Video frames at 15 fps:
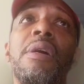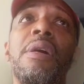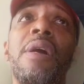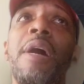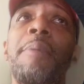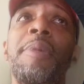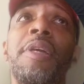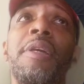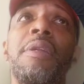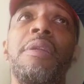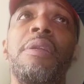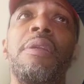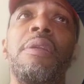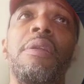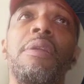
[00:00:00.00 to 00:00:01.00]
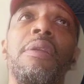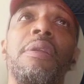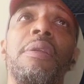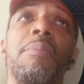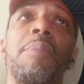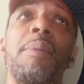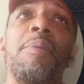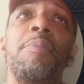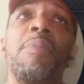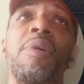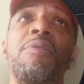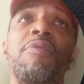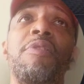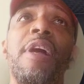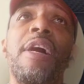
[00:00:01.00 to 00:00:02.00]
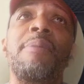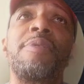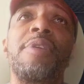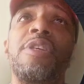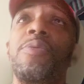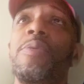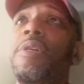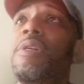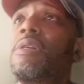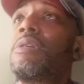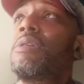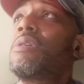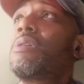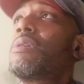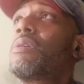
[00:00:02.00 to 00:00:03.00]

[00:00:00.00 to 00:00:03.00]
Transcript: I mean, mud flaps, that's what it is.